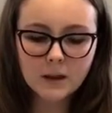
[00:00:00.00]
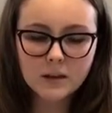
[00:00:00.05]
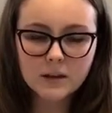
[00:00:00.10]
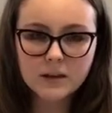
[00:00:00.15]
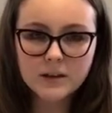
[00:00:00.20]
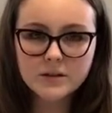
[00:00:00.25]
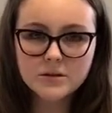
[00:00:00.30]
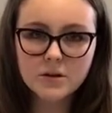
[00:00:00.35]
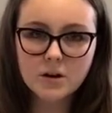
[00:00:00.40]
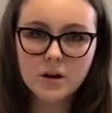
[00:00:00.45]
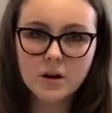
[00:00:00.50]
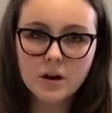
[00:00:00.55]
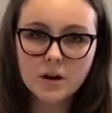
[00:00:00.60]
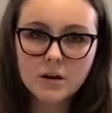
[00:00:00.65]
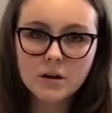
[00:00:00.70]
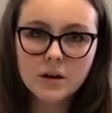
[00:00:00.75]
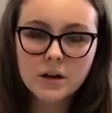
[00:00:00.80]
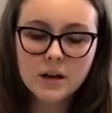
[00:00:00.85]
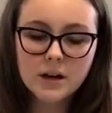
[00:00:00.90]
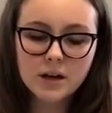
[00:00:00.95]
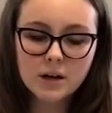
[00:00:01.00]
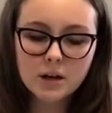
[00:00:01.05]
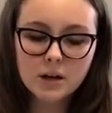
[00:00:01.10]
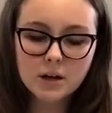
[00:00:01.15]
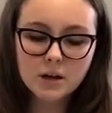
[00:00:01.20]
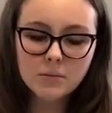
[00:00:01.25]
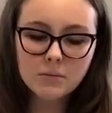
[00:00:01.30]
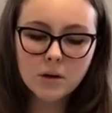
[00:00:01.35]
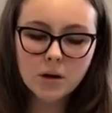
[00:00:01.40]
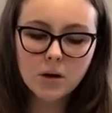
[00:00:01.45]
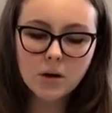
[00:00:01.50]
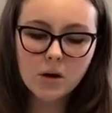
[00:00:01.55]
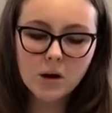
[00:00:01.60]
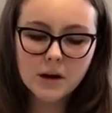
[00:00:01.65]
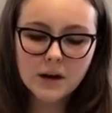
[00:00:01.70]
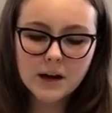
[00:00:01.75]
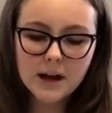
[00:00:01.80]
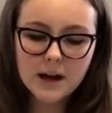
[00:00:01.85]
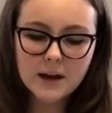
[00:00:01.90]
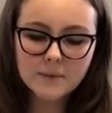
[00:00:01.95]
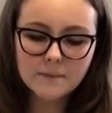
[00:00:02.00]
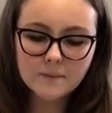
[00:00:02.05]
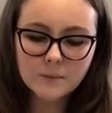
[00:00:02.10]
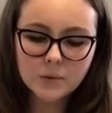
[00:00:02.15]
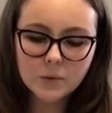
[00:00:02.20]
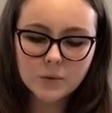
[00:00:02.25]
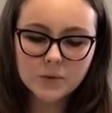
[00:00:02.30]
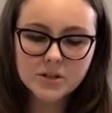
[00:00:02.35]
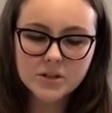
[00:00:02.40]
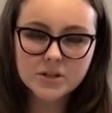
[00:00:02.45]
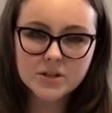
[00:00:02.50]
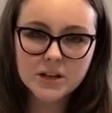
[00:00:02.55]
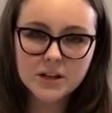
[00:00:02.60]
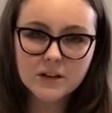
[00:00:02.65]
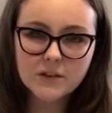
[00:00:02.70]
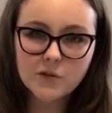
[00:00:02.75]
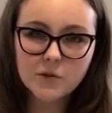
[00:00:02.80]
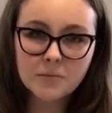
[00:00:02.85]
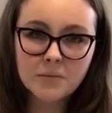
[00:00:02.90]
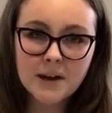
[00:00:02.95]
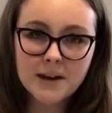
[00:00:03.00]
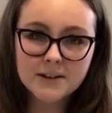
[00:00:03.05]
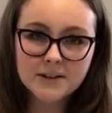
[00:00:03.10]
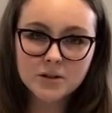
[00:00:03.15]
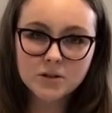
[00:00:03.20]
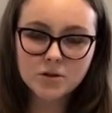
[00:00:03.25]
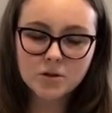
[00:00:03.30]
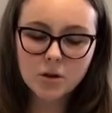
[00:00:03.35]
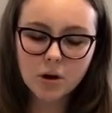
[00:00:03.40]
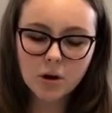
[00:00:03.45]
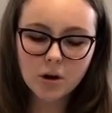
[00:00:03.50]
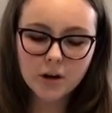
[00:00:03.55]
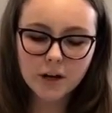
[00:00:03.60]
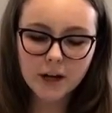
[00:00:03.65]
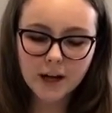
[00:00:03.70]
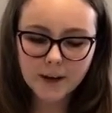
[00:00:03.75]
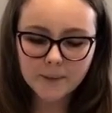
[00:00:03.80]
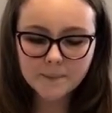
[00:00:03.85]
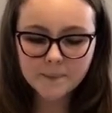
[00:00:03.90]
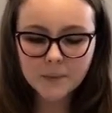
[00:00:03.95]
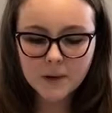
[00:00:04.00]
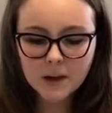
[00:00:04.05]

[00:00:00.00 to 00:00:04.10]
These are mRNA, which stands for messenger RNA,